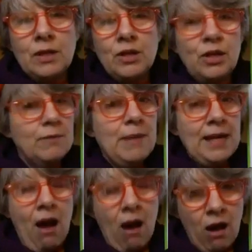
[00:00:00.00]
make
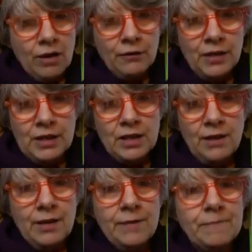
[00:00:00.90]
it hard for each
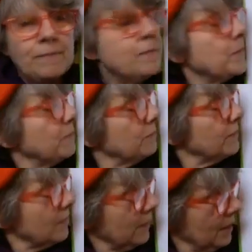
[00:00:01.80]
other, and